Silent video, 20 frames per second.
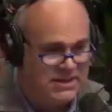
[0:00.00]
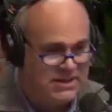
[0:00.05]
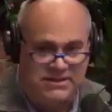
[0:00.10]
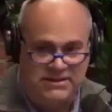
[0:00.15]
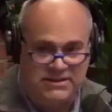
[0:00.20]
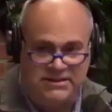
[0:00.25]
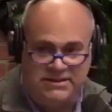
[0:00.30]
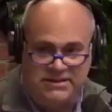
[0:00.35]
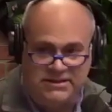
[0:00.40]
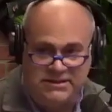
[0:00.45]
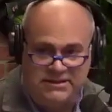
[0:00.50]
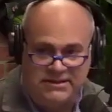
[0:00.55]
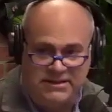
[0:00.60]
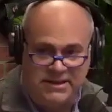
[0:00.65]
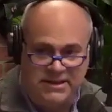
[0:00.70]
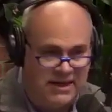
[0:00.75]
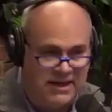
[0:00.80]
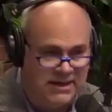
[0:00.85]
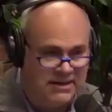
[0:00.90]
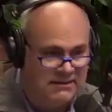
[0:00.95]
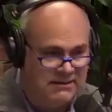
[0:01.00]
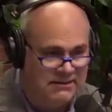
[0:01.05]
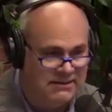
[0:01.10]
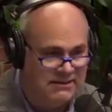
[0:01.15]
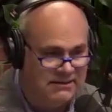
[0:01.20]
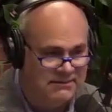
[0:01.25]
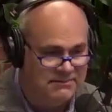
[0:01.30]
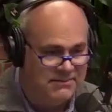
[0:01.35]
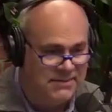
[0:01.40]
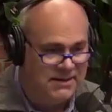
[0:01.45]
messages and
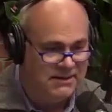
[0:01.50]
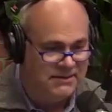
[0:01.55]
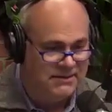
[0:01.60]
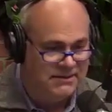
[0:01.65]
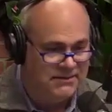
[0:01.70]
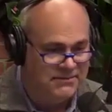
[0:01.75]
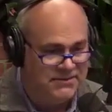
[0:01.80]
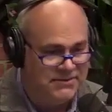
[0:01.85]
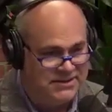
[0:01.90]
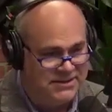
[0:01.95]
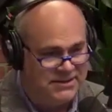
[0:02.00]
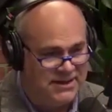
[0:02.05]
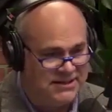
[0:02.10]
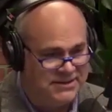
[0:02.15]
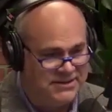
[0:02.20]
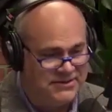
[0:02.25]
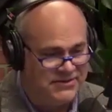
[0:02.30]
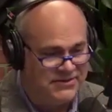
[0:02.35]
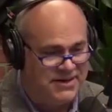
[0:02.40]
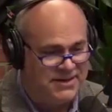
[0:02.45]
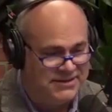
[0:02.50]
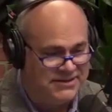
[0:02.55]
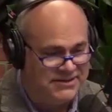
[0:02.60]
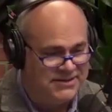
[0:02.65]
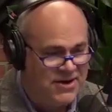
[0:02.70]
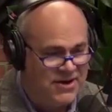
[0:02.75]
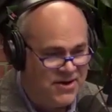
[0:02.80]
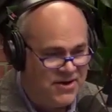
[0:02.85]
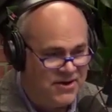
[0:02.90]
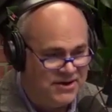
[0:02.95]
uh, you know, would you like to try
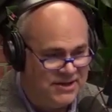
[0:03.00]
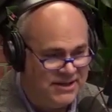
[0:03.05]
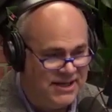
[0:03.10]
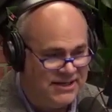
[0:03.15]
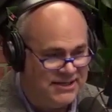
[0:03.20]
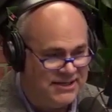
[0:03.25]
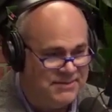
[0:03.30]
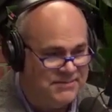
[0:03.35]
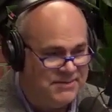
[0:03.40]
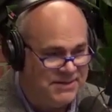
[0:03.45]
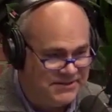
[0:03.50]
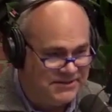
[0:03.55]
this on the ATM?